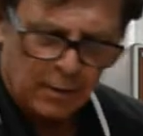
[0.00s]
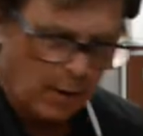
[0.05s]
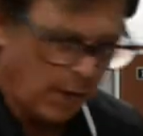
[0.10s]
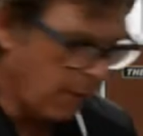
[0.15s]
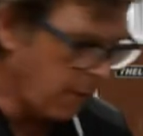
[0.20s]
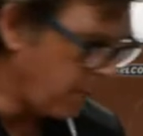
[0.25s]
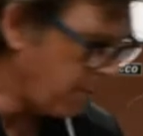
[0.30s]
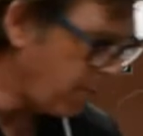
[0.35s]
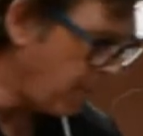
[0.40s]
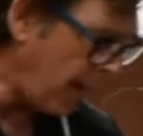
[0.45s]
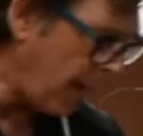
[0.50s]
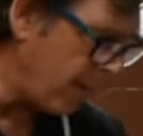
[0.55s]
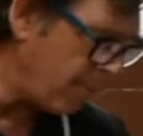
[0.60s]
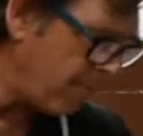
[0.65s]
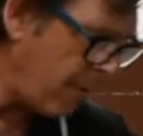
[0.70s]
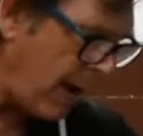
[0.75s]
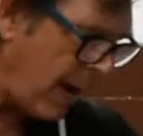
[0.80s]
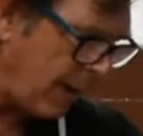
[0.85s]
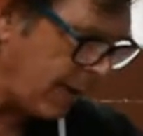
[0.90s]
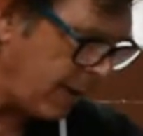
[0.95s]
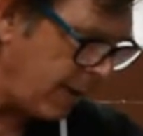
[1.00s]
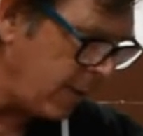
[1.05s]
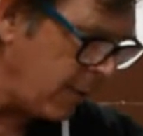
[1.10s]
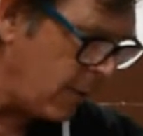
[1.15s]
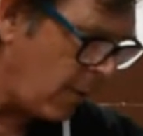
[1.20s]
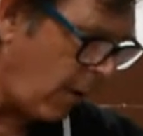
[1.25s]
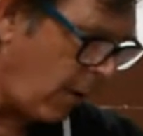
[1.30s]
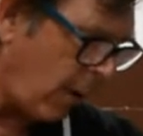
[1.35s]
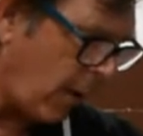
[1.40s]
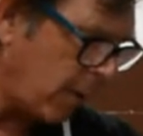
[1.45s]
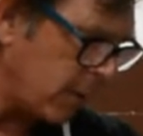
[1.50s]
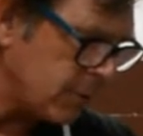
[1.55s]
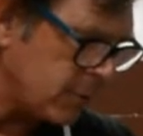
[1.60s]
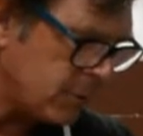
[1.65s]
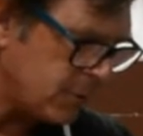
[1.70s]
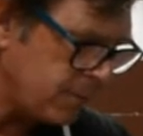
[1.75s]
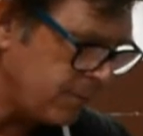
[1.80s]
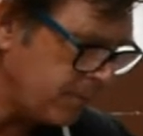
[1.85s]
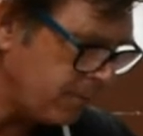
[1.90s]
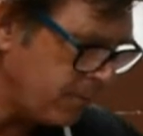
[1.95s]
Now, the black backing
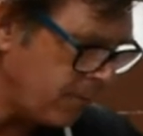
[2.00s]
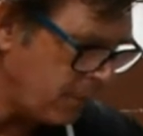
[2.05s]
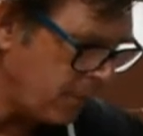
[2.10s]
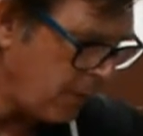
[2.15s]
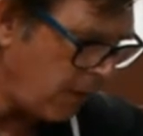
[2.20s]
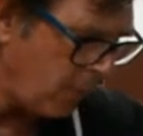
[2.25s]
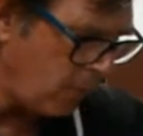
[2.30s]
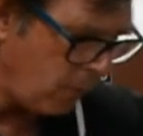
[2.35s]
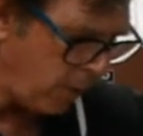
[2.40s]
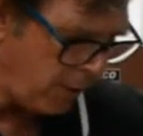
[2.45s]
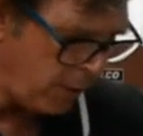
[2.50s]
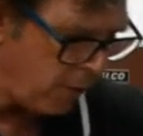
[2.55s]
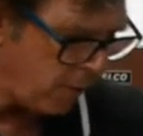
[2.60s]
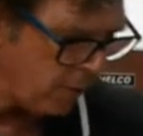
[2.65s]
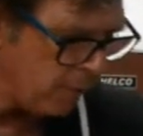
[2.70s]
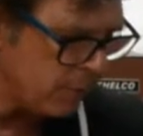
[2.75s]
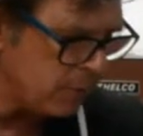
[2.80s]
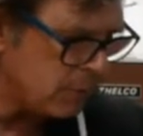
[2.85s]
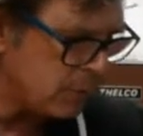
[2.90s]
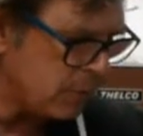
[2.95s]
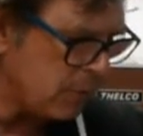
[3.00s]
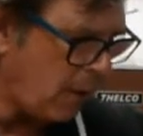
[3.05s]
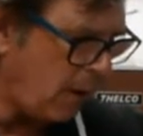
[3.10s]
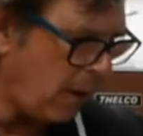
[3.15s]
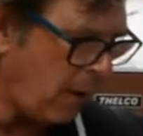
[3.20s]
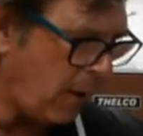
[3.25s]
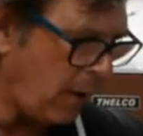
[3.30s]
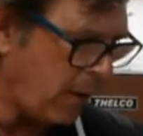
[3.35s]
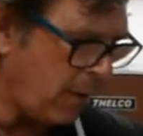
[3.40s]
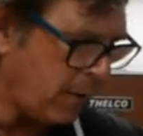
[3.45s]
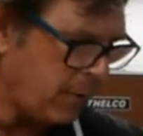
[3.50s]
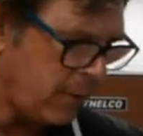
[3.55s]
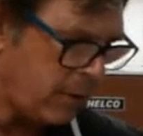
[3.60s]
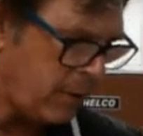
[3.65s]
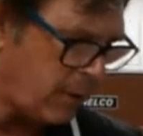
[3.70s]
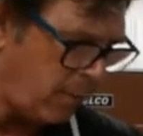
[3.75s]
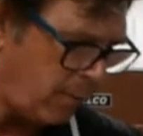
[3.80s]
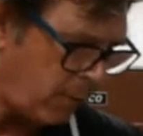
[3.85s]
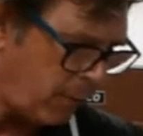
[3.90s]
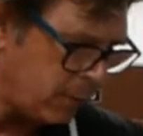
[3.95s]
cards that we use are
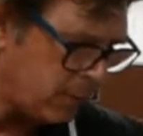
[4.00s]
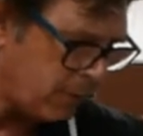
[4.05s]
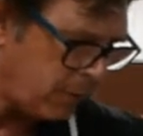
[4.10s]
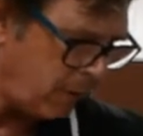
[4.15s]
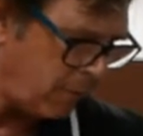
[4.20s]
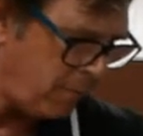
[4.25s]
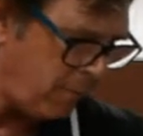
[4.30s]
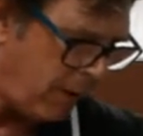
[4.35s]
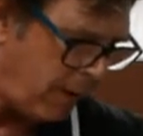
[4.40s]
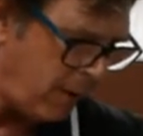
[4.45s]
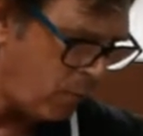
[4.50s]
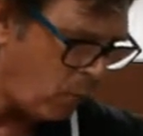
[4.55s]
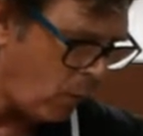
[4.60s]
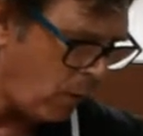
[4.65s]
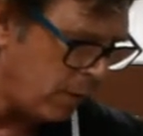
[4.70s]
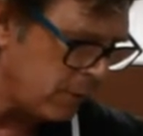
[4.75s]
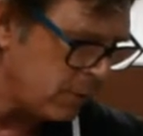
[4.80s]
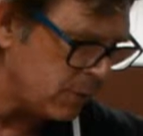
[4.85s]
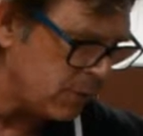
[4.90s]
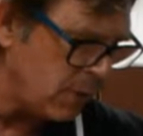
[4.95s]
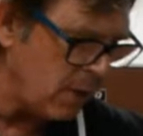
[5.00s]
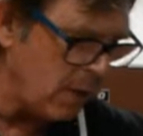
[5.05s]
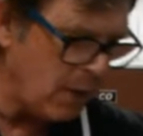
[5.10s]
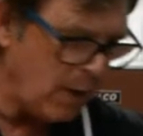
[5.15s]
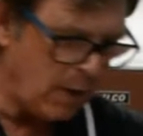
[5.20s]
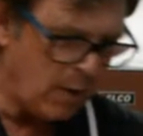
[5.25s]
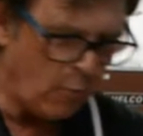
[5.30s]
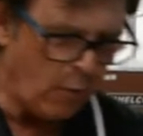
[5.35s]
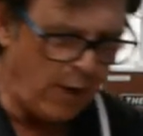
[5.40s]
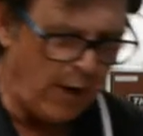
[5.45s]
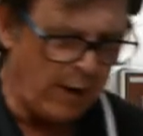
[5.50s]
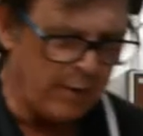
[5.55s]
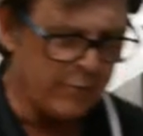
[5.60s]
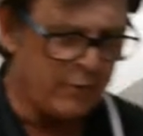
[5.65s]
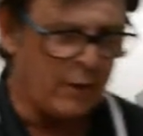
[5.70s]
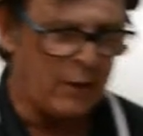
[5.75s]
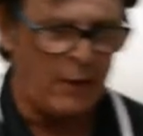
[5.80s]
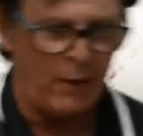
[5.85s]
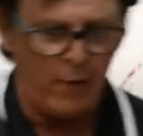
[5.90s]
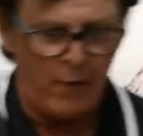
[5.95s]
commercially made ones. We
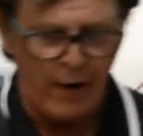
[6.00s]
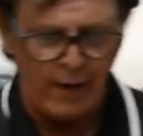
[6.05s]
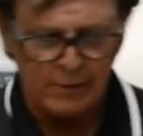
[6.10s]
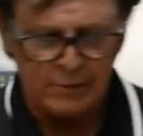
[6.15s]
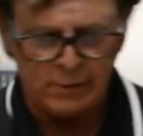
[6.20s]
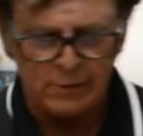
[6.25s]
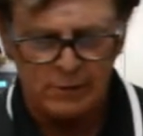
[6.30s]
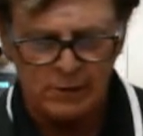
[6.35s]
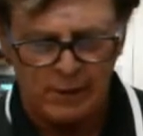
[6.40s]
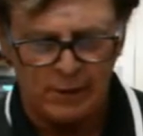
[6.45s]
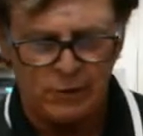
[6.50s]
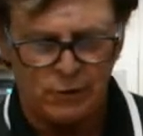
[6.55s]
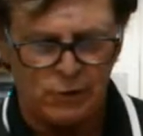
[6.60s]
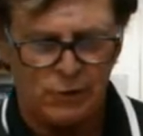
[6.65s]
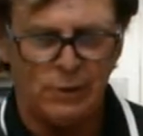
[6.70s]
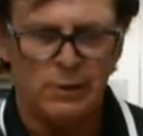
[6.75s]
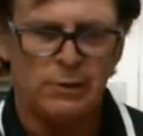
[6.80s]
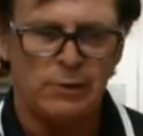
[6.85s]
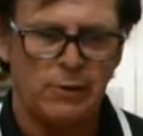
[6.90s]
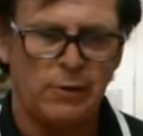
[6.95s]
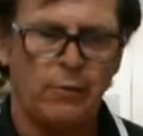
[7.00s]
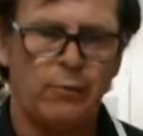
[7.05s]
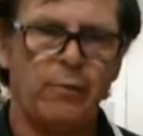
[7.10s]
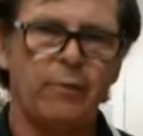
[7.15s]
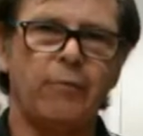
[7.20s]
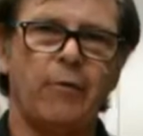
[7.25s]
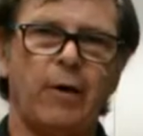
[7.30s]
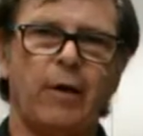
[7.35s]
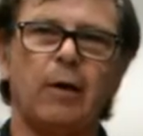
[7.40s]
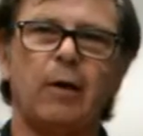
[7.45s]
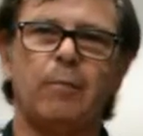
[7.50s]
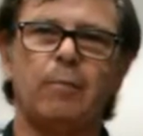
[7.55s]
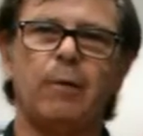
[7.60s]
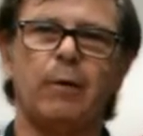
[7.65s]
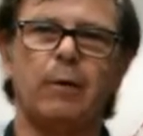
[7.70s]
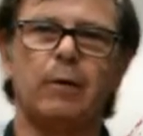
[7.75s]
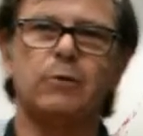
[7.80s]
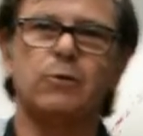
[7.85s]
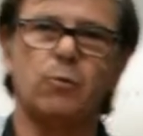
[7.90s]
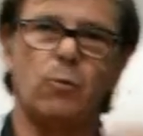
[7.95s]
have clear acetate sheets that are
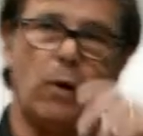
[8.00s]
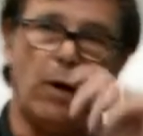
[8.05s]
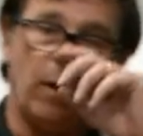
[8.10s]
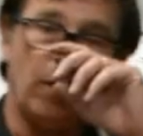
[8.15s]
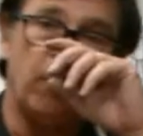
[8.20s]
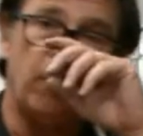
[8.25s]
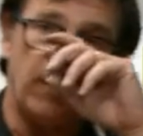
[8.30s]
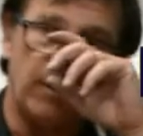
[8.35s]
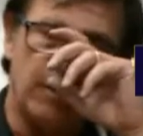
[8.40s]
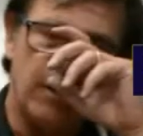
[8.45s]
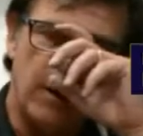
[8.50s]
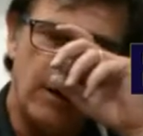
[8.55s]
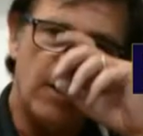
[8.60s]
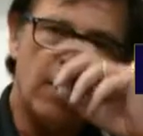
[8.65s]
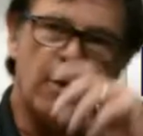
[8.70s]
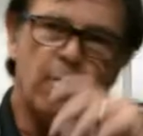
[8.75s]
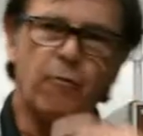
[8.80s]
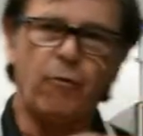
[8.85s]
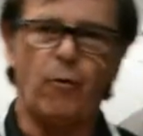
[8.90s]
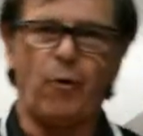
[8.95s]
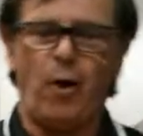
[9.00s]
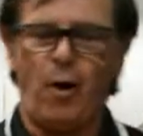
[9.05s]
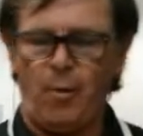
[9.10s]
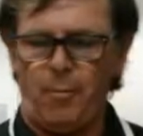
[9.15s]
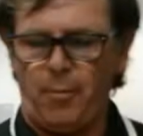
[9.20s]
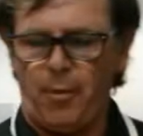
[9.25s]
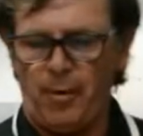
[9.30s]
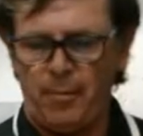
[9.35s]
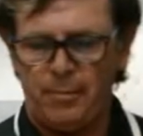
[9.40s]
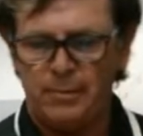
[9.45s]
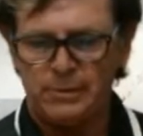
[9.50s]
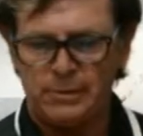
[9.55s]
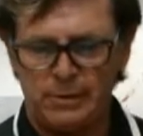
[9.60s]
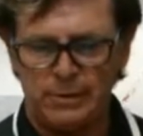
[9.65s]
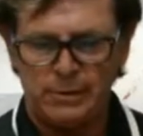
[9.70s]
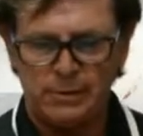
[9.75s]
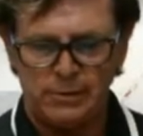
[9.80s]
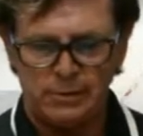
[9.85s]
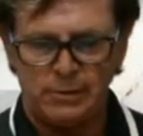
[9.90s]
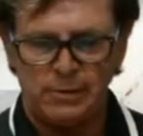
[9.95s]
available as well, but for our
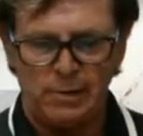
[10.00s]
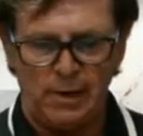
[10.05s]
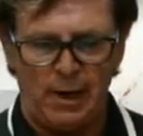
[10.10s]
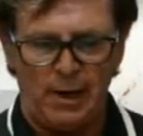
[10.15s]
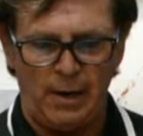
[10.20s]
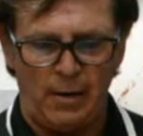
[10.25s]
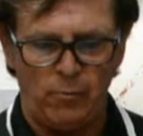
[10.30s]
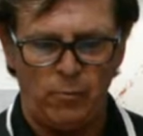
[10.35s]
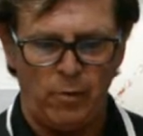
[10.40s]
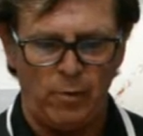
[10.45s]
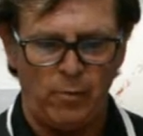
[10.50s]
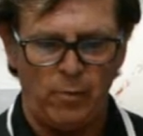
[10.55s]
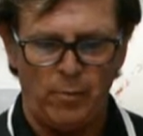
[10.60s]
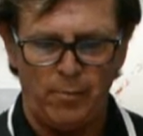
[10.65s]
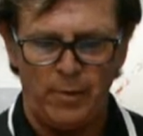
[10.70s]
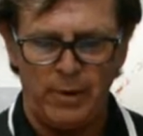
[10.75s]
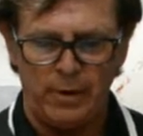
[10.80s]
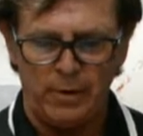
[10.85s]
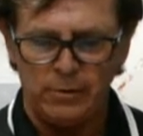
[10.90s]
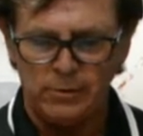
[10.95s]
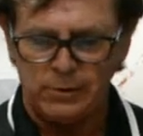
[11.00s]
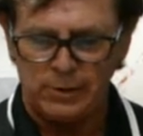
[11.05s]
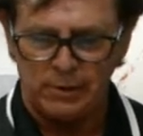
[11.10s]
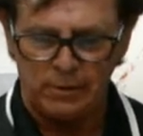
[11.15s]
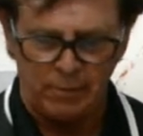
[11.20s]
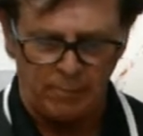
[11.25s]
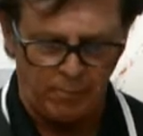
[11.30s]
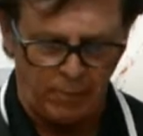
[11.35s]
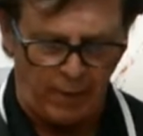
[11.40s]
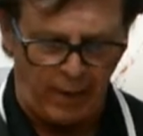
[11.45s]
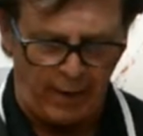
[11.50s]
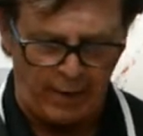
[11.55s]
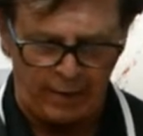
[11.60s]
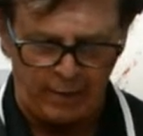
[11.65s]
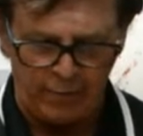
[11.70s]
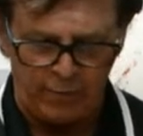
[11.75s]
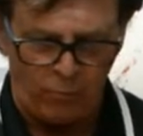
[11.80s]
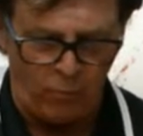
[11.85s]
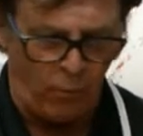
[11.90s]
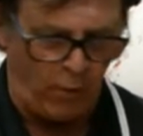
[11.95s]
purposes, we will be using the black
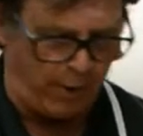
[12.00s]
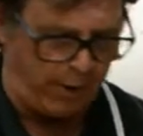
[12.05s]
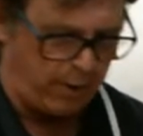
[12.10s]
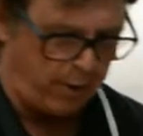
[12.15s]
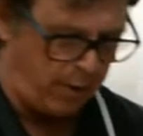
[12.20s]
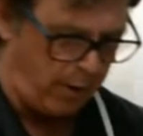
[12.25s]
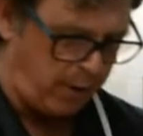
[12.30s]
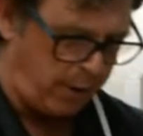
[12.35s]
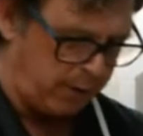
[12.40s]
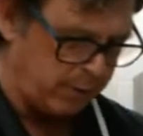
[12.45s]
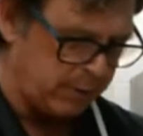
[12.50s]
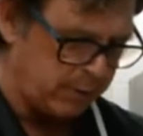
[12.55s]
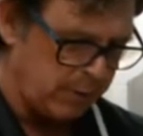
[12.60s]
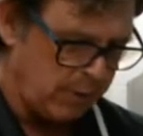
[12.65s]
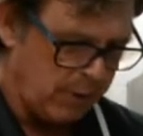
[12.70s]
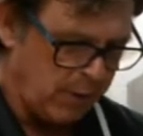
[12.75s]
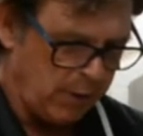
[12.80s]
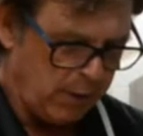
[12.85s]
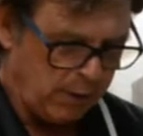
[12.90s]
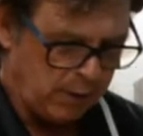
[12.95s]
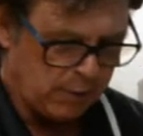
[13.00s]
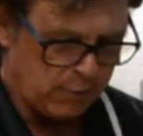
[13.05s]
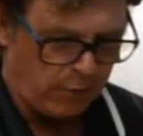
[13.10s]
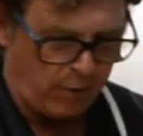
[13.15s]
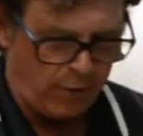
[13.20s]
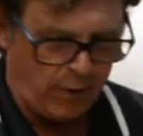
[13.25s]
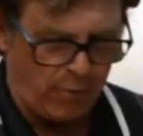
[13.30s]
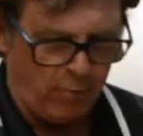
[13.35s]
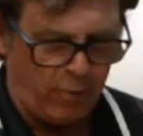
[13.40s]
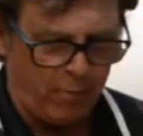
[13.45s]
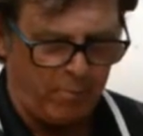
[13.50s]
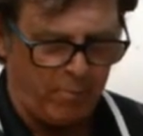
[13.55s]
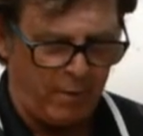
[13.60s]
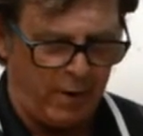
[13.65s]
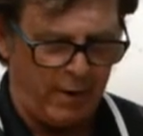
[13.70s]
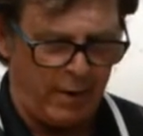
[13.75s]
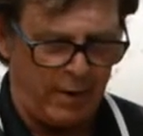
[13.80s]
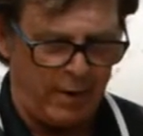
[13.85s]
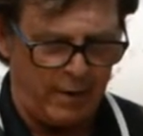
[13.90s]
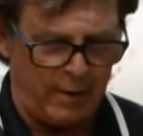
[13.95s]
and the white cards. So they would
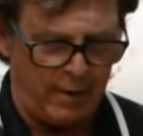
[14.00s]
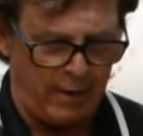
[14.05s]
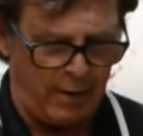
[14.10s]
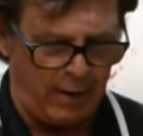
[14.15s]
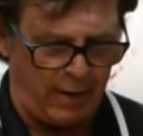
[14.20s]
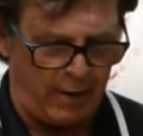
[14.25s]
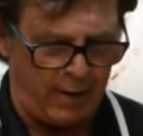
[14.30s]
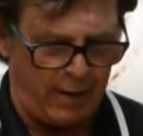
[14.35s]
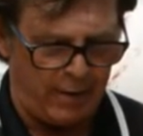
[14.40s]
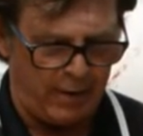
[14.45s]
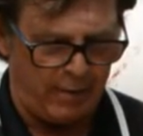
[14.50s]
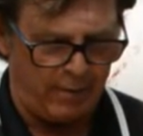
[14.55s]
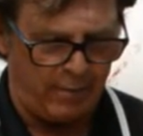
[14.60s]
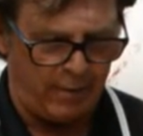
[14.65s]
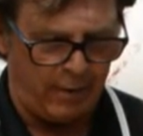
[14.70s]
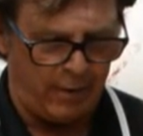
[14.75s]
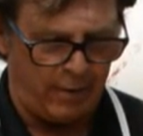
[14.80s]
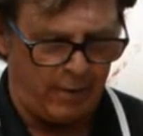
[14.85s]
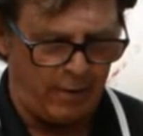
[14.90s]
be in an